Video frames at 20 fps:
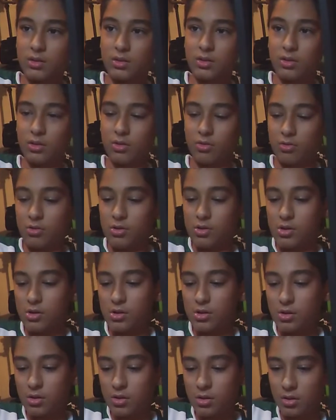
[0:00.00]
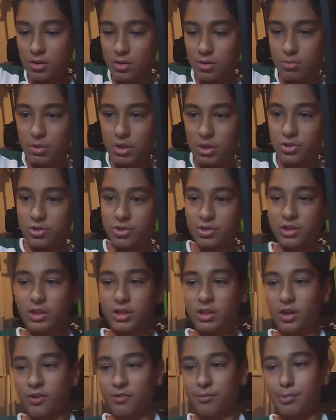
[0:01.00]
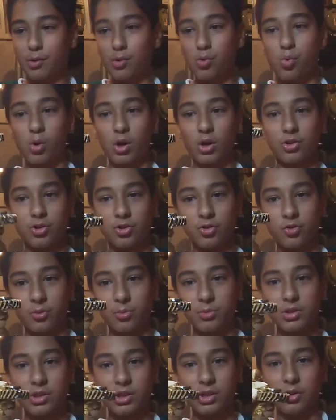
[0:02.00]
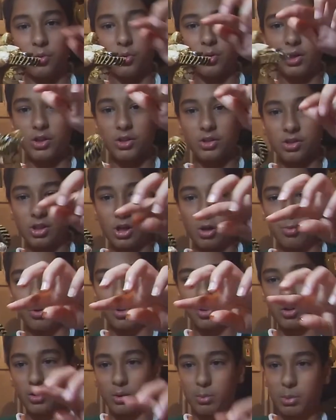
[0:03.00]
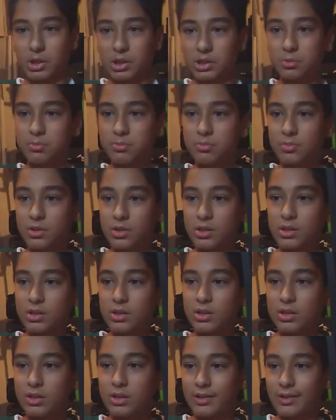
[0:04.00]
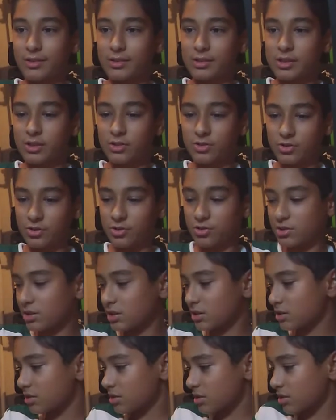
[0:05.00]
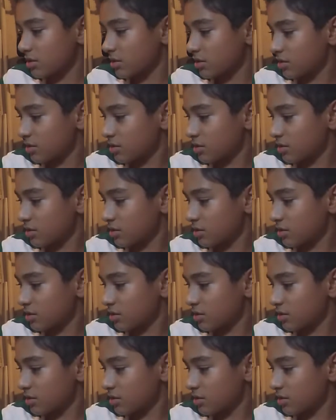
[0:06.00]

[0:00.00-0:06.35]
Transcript: So make sure you take off both washers from this gear, one on the top, one on the bottom. Now this gear is useless.